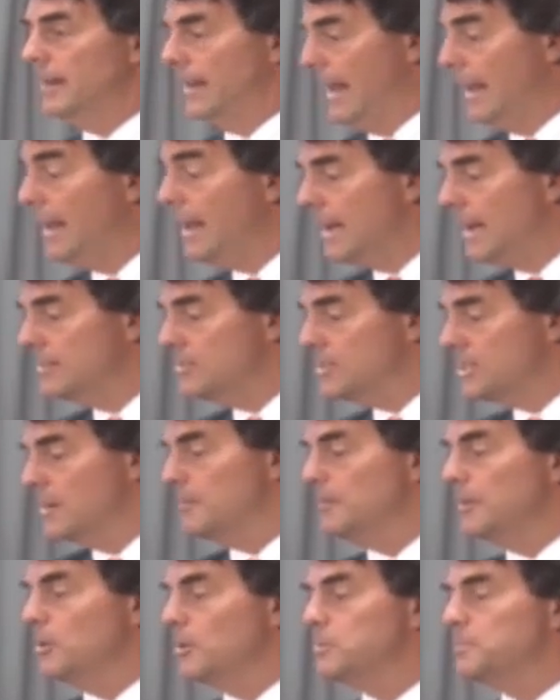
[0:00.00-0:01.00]
And
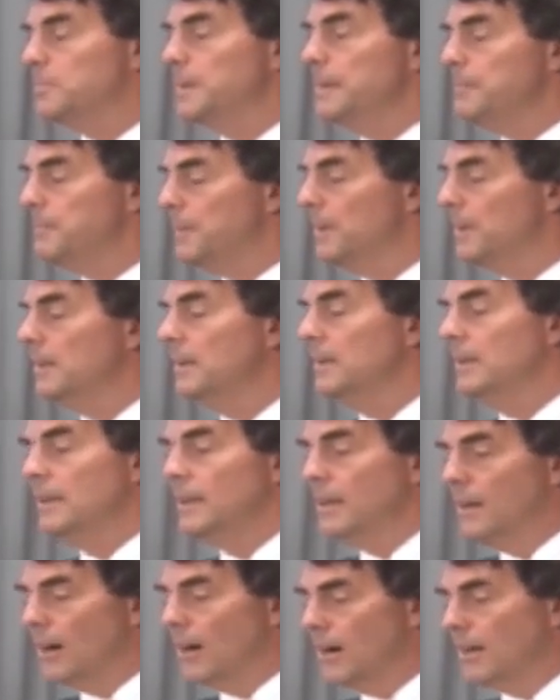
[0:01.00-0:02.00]
some of those people
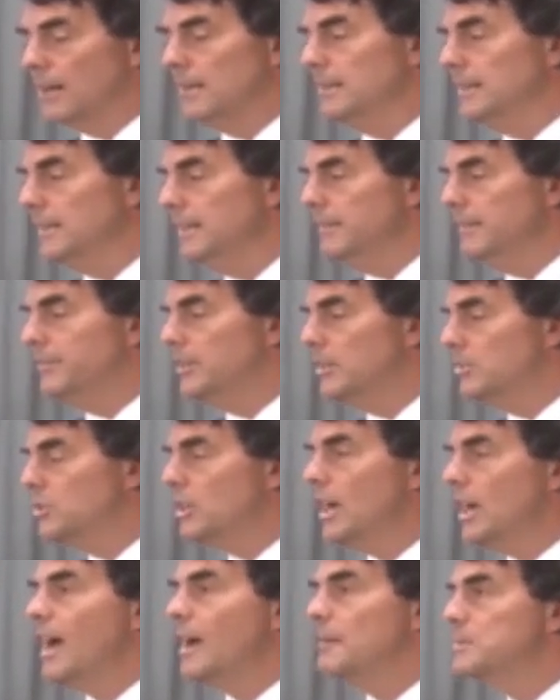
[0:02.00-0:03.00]
are going to leave their
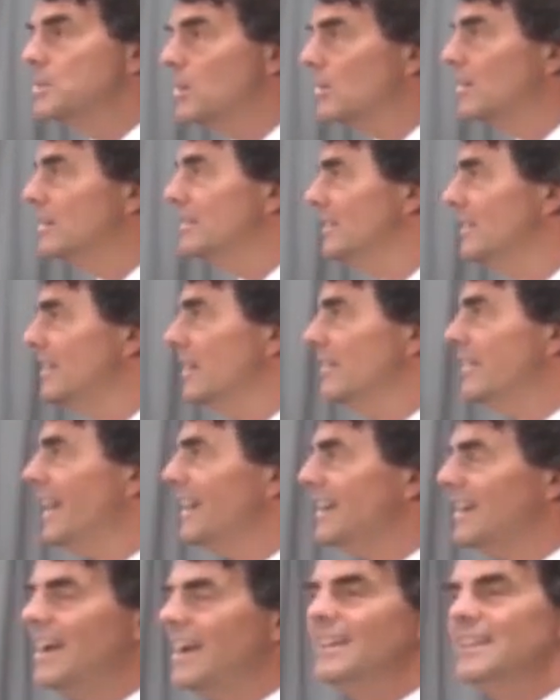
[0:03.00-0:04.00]
jobs going, you know,
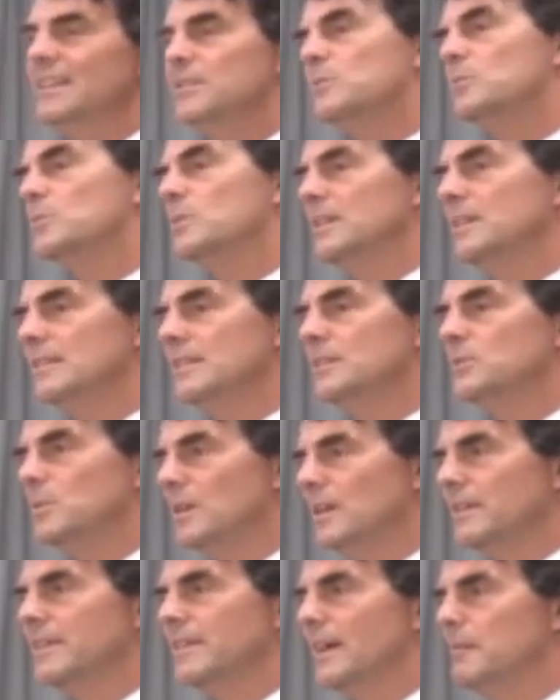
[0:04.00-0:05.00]
that guy didn't really
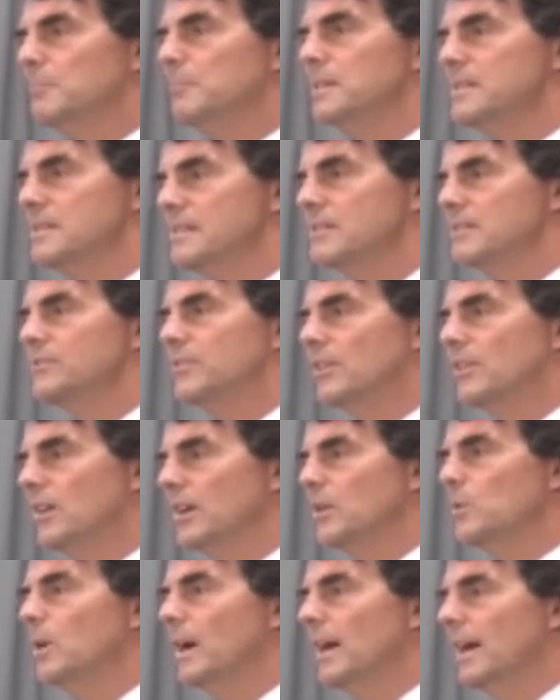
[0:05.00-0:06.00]
run that business
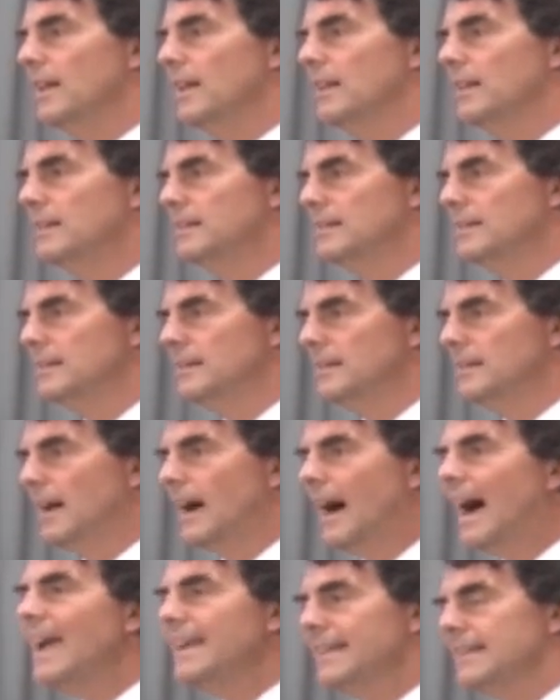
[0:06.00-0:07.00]
very well.
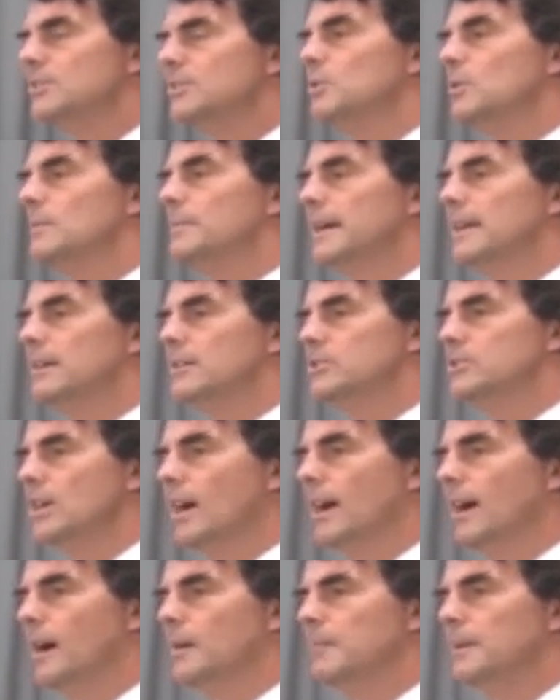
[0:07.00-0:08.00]
I can do a better
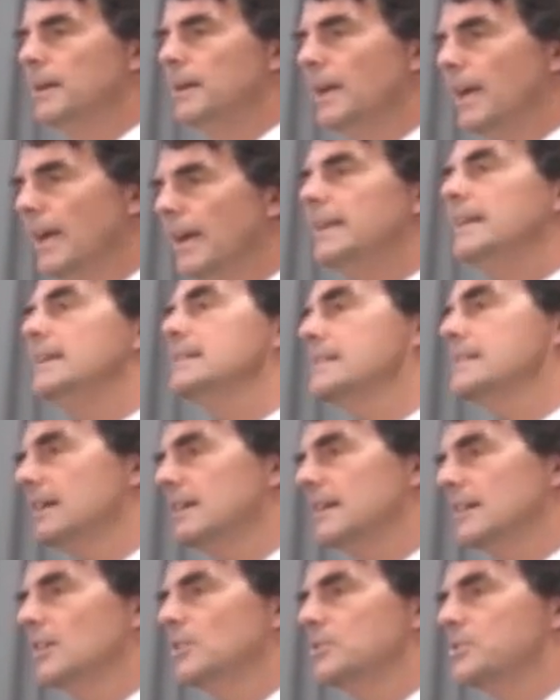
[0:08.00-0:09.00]
job. And he's
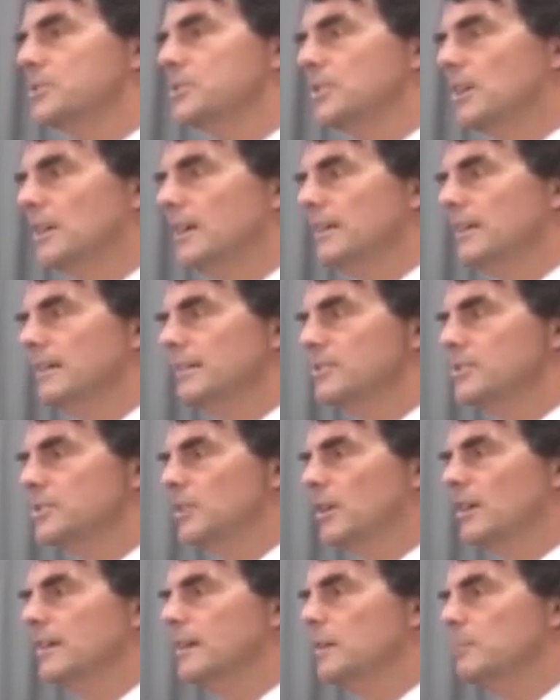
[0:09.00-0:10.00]
going to go
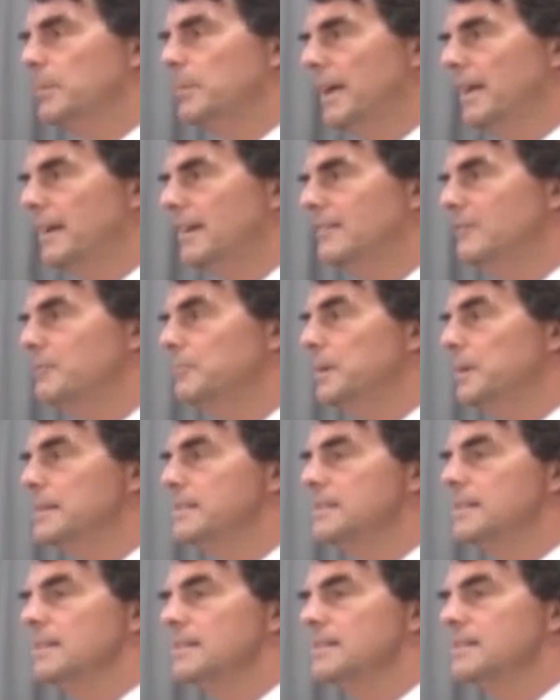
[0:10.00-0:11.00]
start a competitive
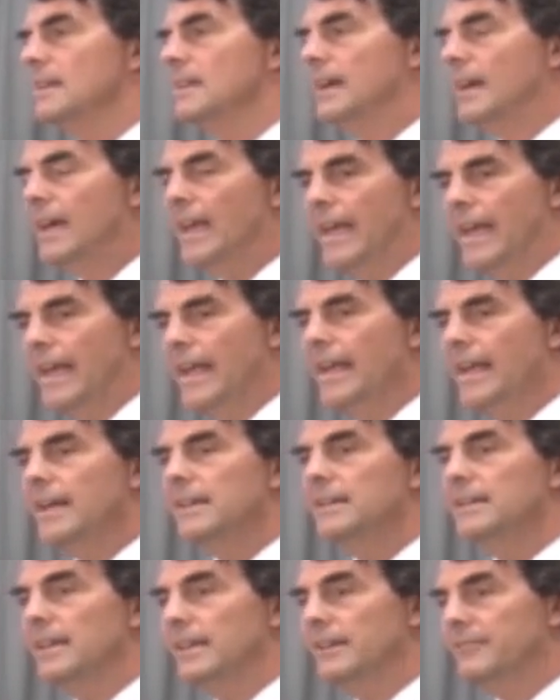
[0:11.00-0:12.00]
business.
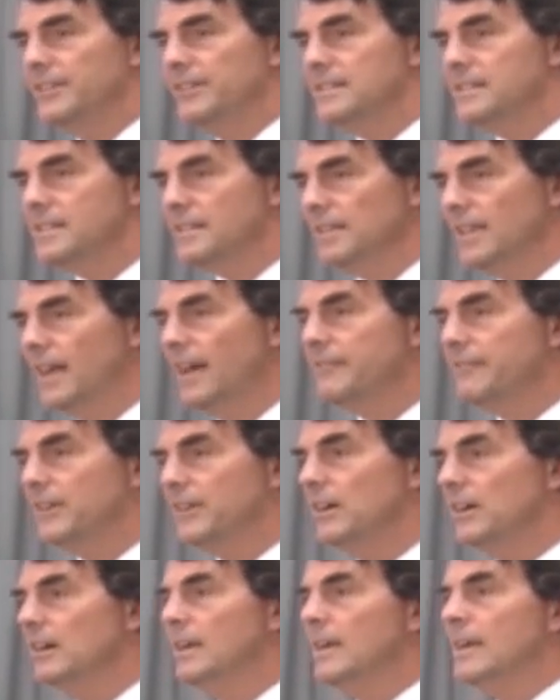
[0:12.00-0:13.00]
And if he's
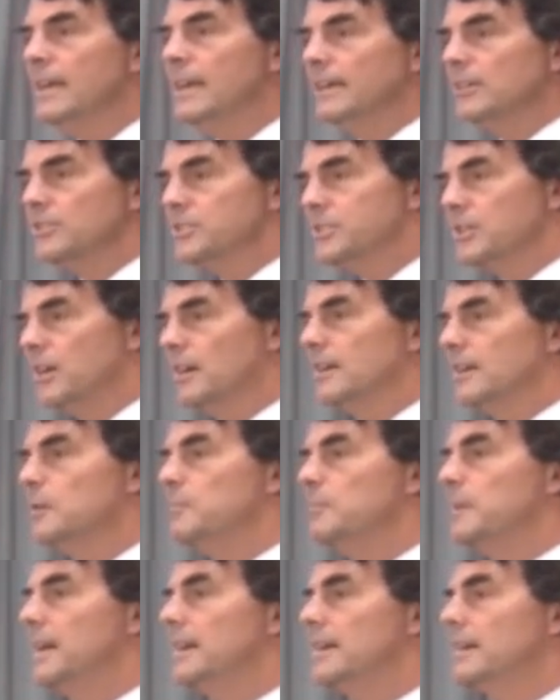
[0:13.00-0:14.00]
clever, he'll start a
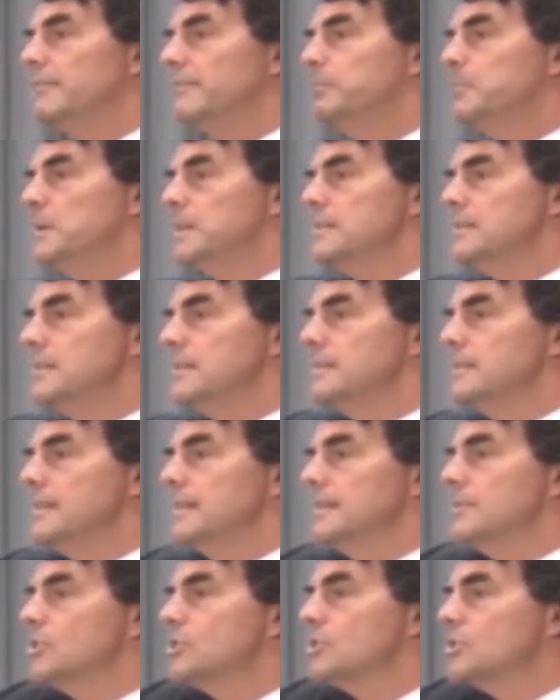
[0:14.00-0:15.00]
competitive business
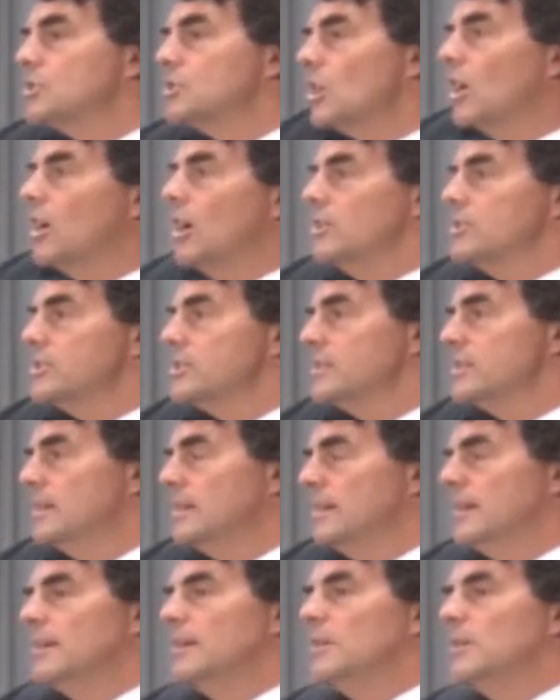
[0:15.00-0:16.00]
that starts
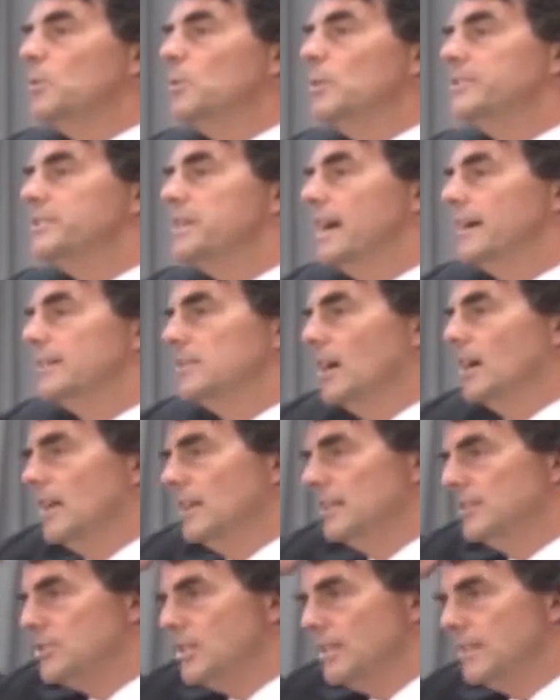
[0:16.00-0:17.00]
with
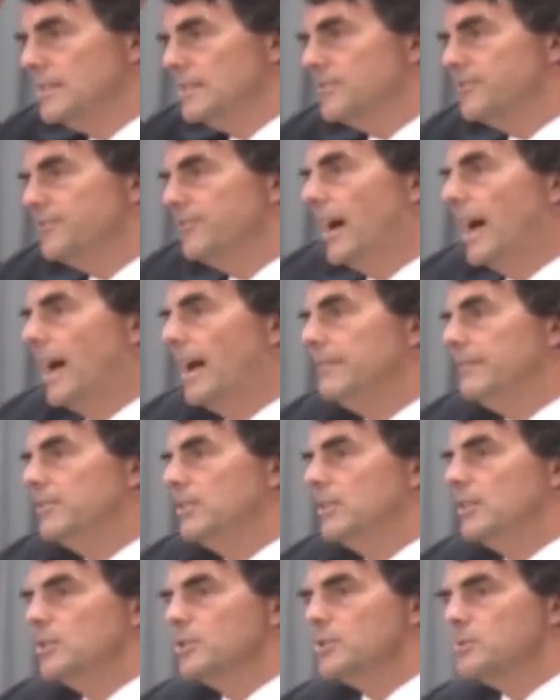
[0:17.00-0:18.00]
technology that's 5
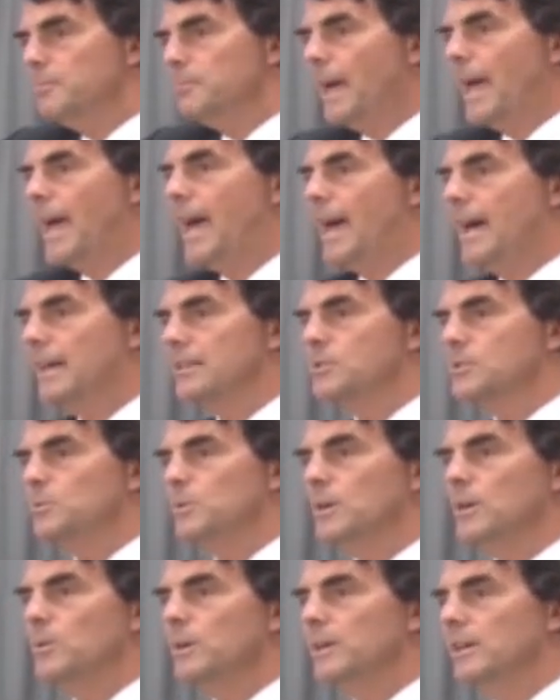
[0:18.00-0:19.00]
years past
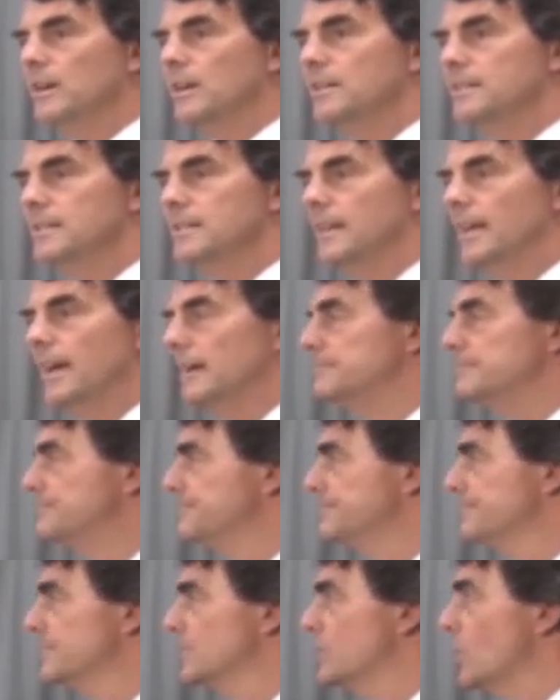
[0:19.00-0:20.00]
where we are today.
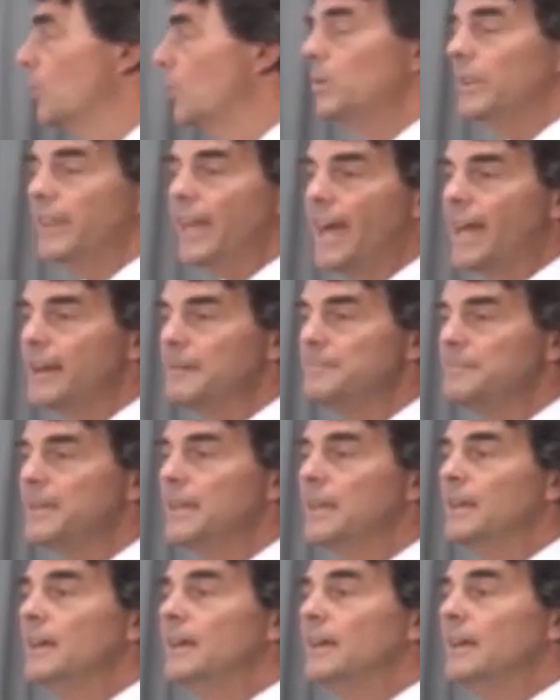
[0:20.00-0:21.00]
So with
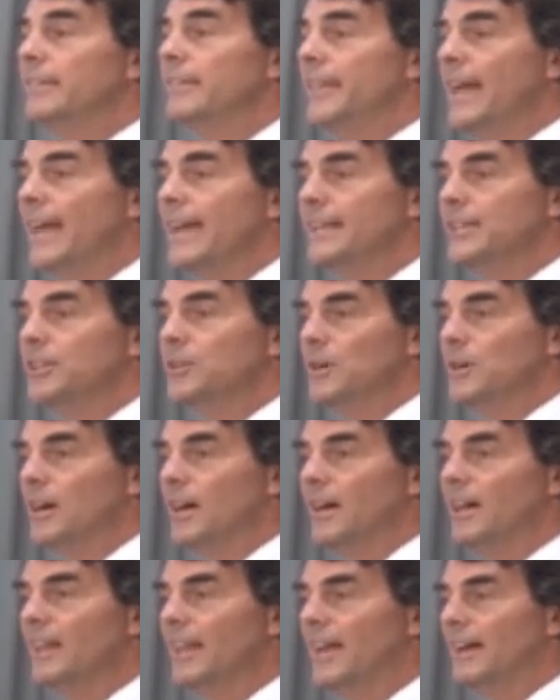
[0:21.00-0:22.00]
that, thank you
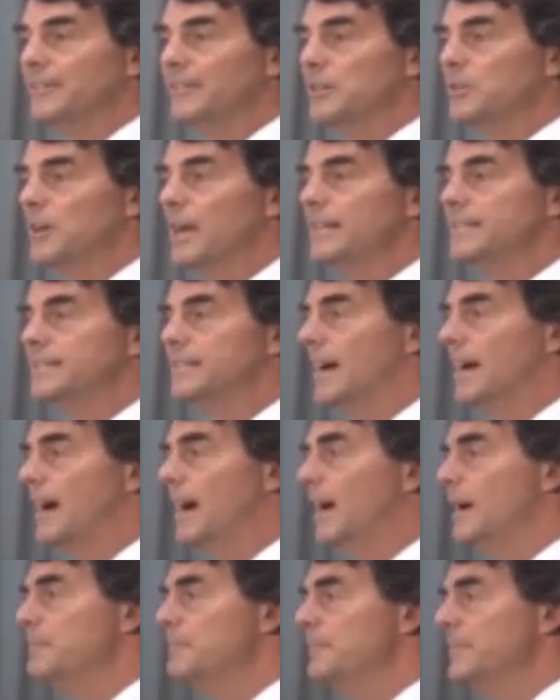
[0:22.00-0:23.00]
all. Have a great
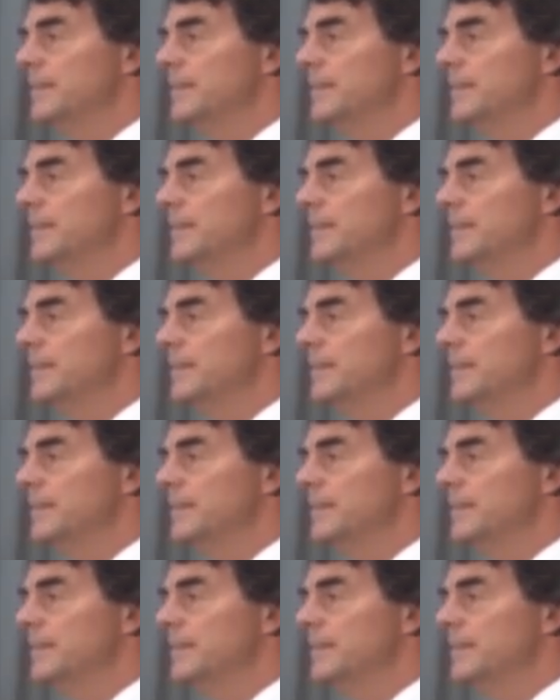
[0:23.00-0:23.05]
time.